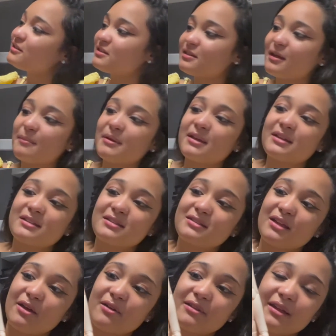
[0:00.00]
stomach is
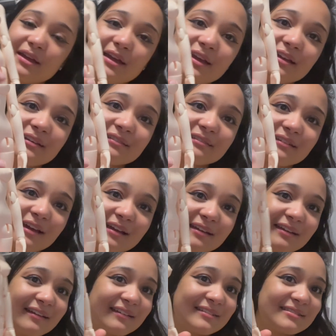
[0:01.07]
so like
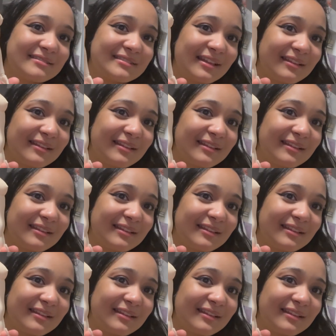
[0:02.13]
nice.